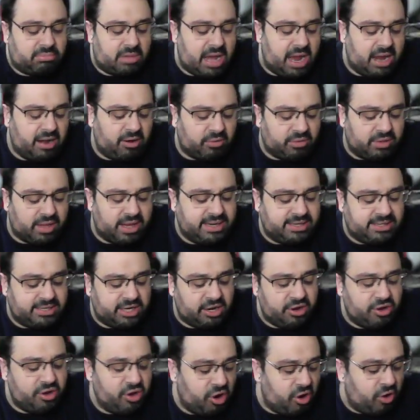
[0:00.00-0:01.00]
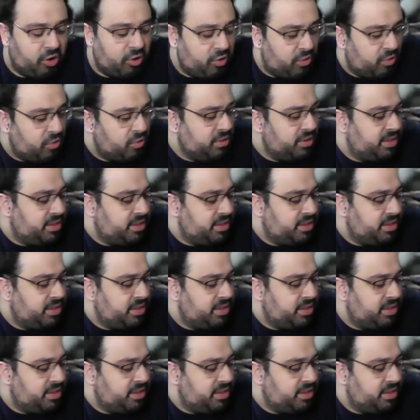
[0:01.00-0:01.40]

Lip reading: I don't like to know